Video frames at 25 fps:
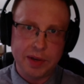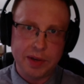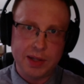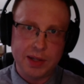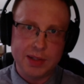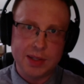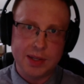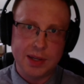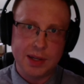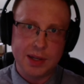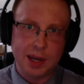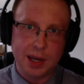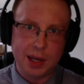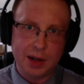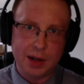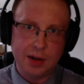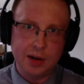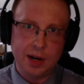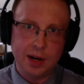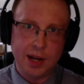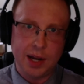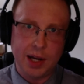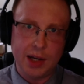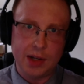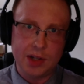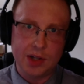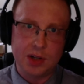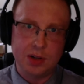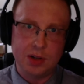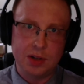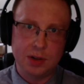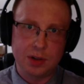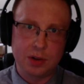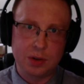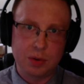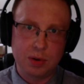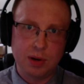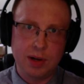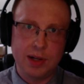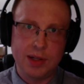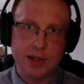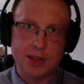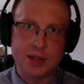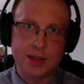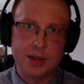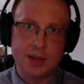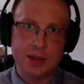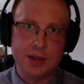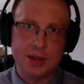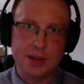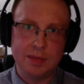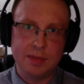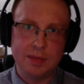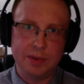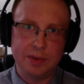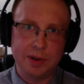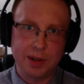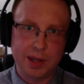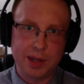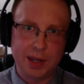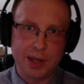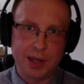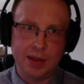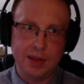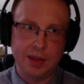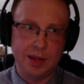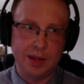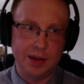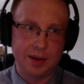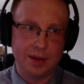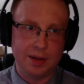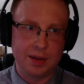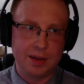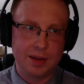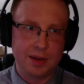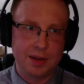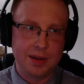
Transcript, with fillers: facing international criticism for killing